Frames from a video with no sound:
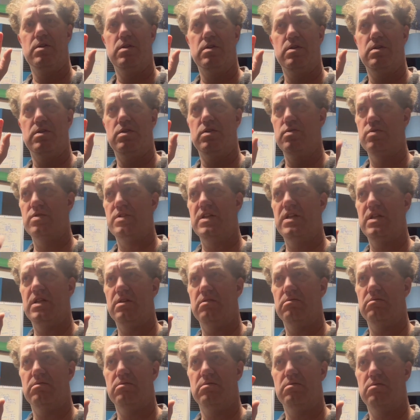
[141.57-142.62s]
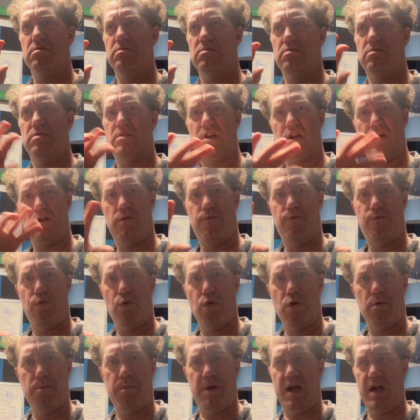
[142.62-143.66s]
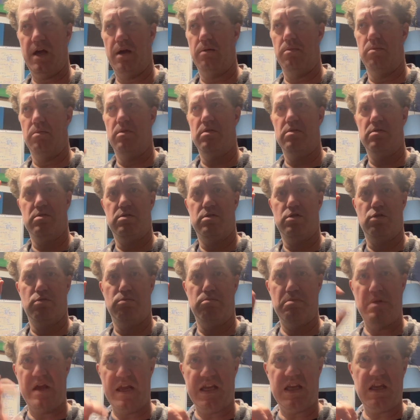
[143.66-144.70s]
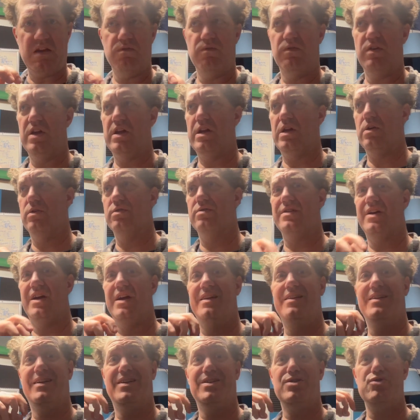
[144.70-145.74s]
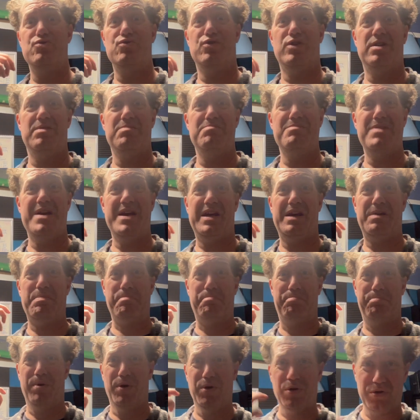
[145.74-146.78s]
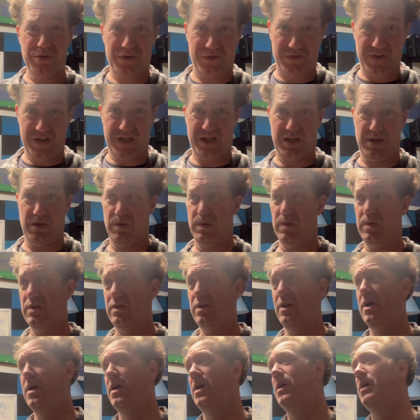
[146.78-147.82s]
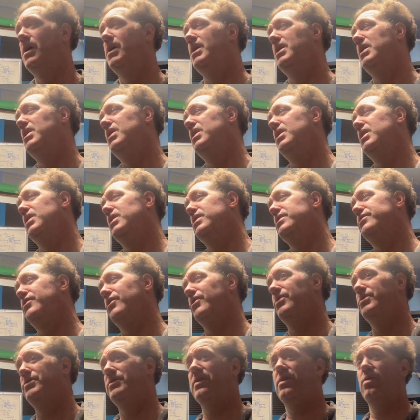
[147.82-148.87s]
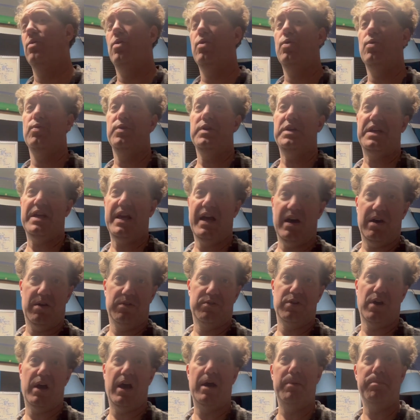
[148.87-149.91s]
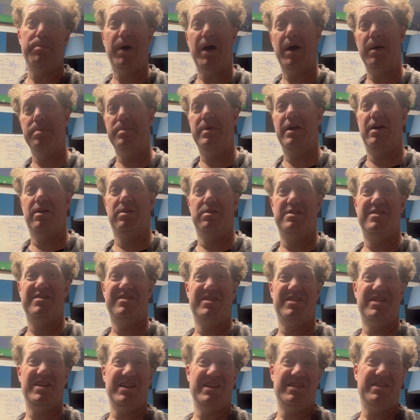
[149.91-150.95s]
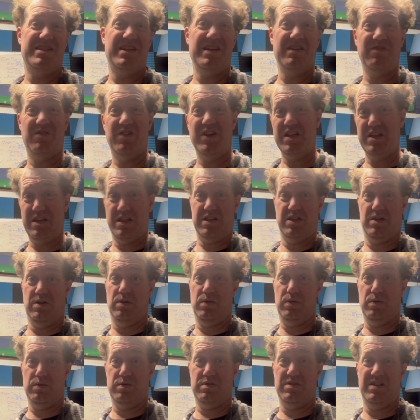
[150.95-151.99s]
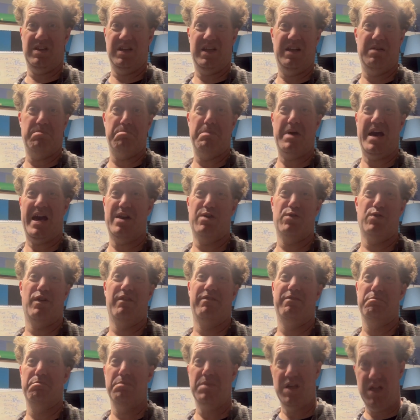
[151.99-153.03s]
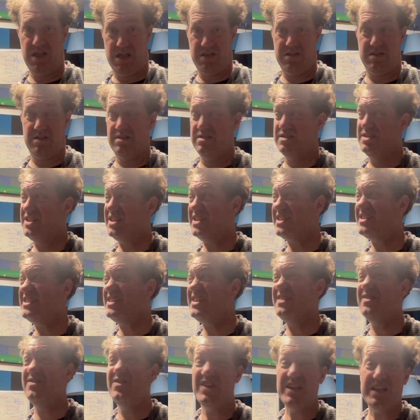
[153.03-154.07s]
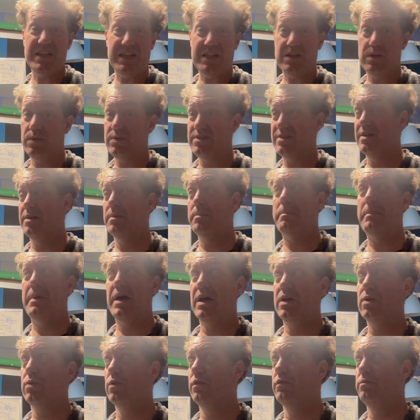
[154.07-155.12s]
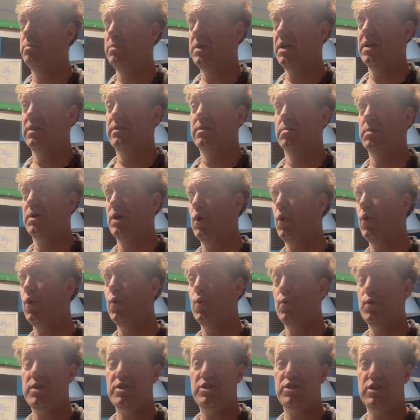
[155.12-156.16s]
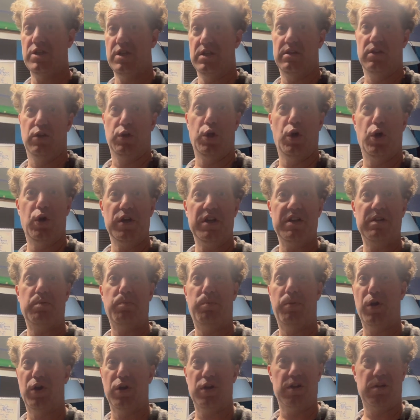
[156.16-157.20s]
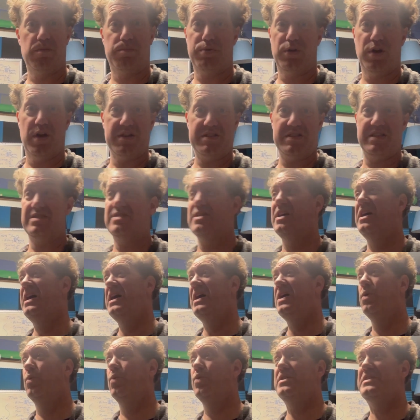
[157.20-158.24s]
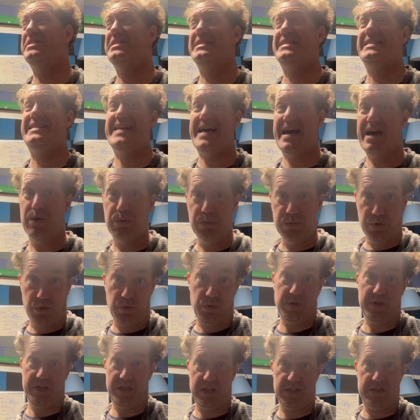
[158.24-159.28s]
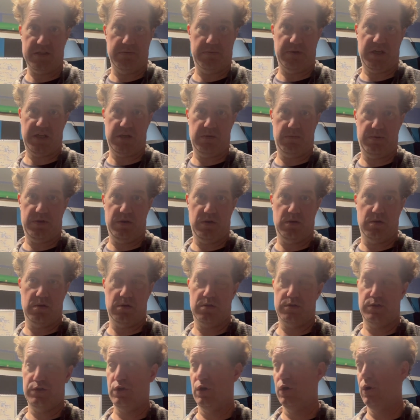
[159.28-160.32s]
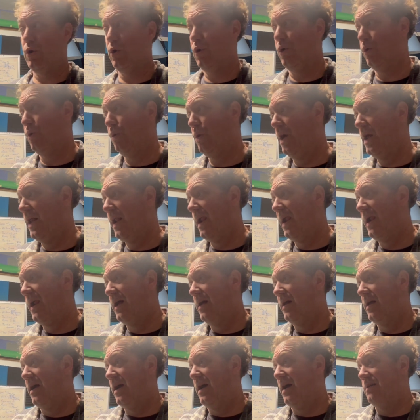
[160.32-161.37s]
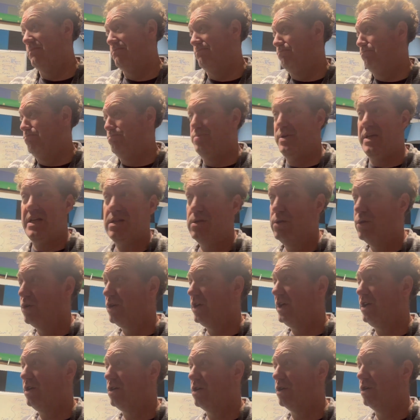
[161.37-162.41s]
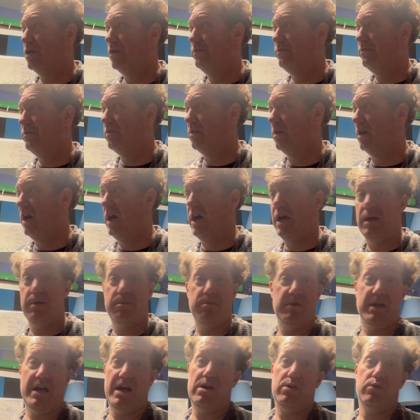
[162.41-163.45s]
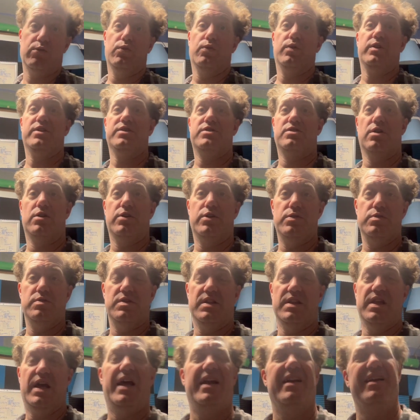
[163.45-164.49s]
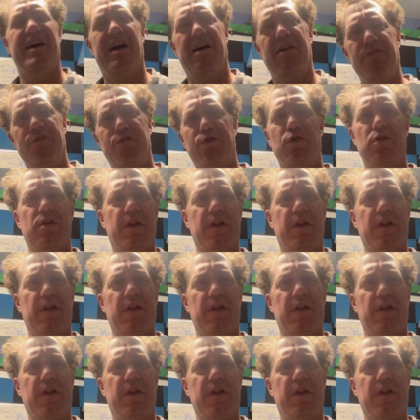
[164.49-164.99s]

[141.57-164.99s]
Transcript: using their format you're making videos, and then you can make bulk videos. So I was like, holy cow. So I popped out 60 videos in a matter of minutes. 60 videos in a matter of minutes. I'm like, holy shit. The longest part of the process was downloading it to my computer. So big learning curve. I'm now going to start using that. Not for